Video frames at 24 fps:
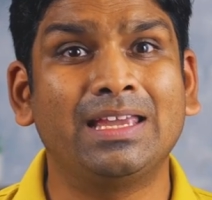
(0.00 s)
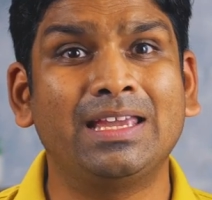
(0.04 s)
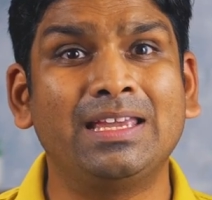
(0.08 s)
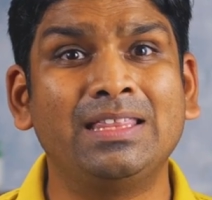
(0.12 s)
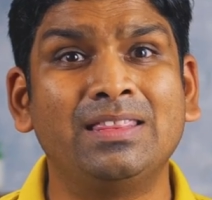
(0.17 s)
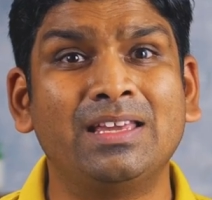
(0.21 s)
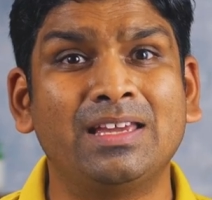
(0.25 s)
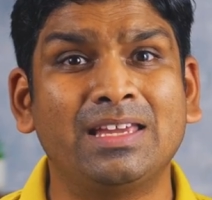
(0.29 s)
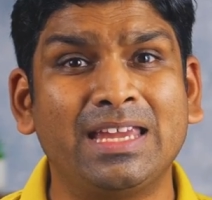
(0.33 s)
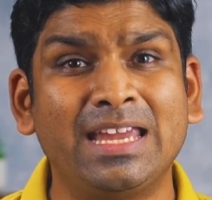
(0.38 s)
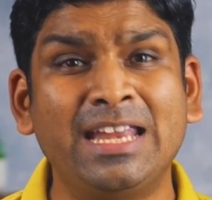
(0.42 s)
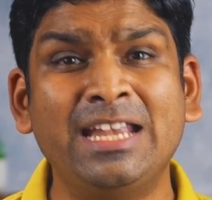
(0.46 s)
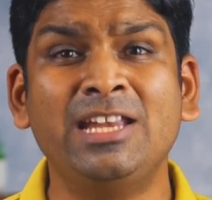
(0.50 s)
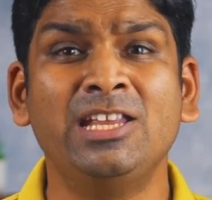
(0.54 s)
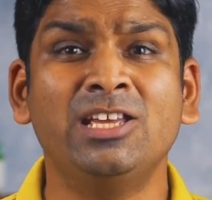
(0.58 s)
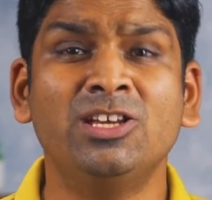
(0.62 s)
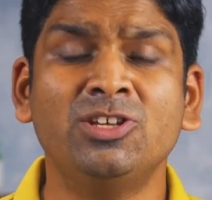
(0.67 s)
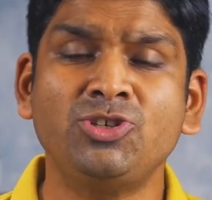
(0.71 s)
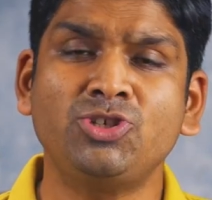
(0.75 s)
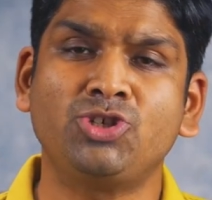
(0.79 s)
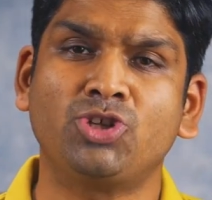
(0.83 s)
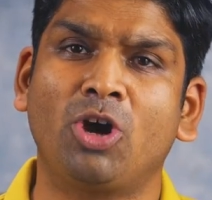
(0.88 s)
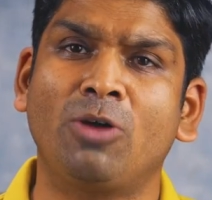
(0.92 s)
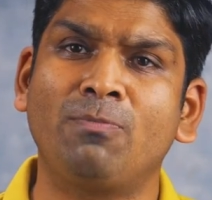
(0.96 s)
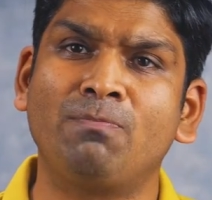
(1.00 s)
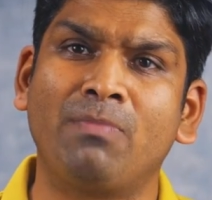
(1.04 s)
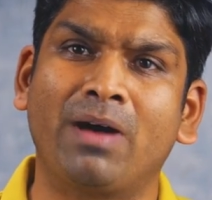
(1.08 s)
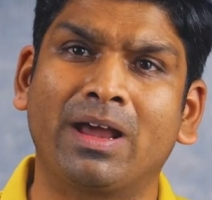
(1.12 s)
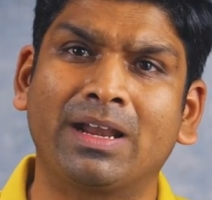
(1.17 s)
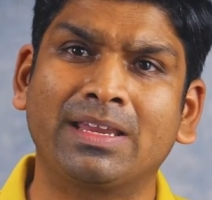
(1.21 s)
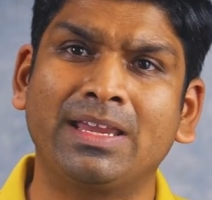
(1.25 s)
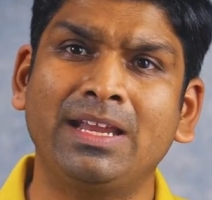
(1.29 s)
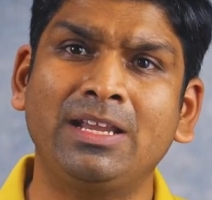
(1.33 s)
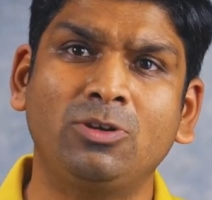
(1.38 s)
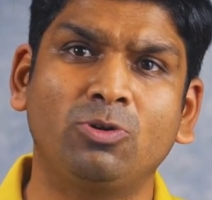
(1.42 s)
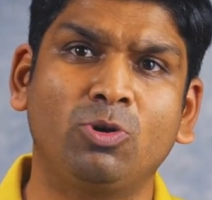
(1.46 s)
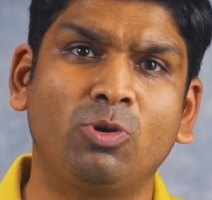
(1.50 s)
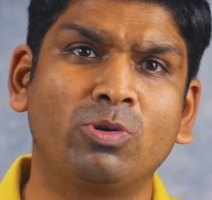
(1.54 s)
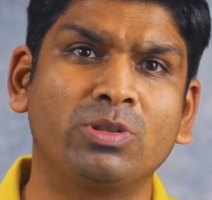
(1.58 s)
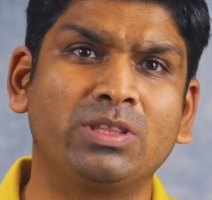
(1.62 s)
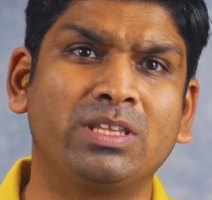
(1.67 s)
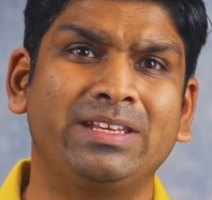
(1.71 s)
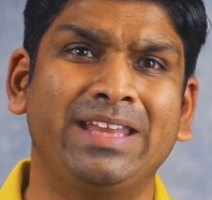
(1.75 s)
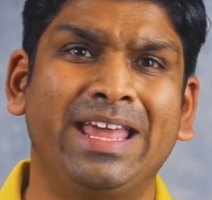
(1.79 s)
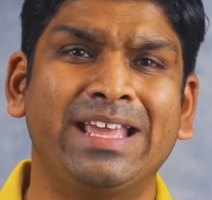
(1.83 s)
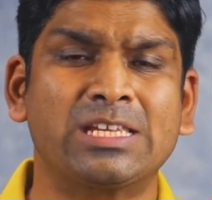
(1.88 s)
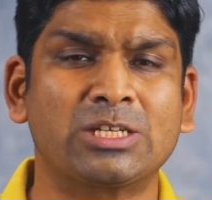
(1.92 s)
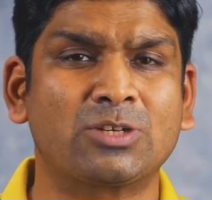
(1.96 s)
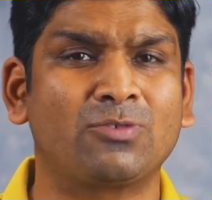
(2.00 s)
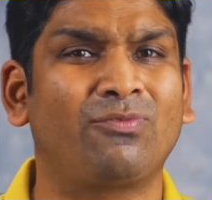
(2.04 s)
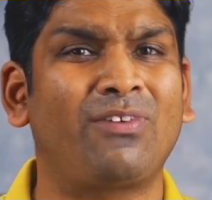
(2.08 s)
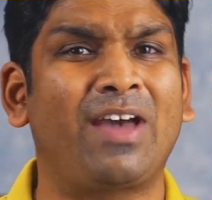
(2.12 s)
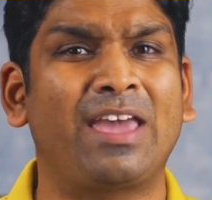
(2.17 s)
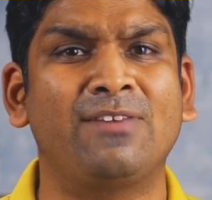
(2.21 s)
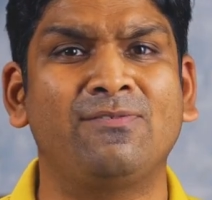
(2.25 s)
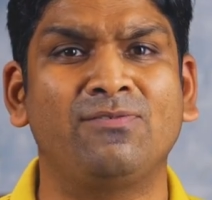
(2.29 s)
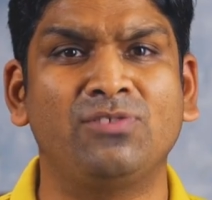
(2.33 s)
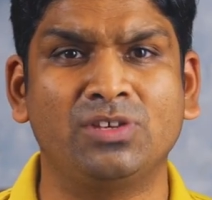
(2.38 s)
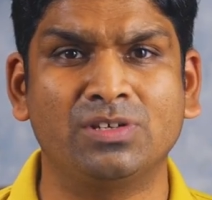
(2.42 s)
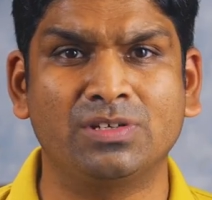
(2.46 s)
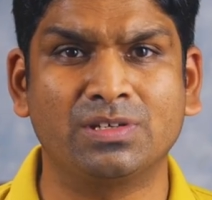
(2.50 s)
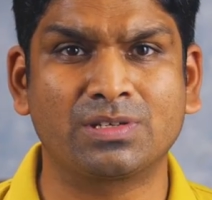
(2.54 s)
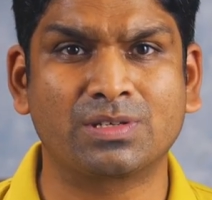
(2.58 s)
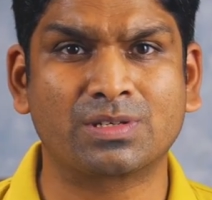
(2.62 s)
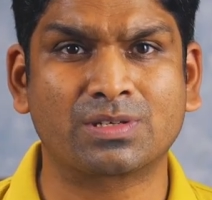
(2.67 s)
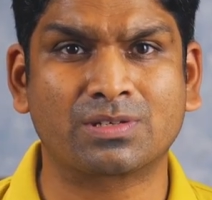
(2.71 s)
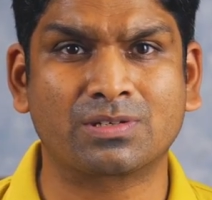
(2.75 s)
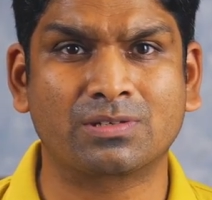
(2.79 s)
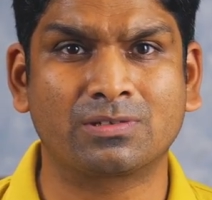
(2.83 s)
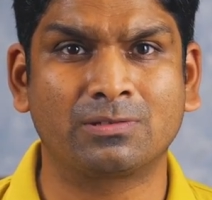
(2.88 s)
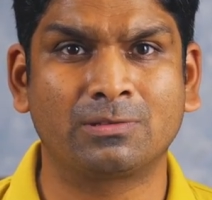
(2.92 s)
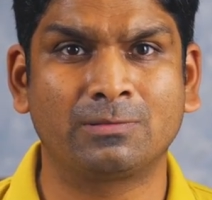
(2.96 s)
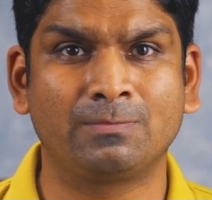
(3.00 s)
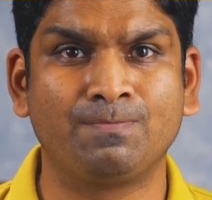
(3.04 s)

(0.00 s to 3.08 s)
in the Indian job market over the next 5 years.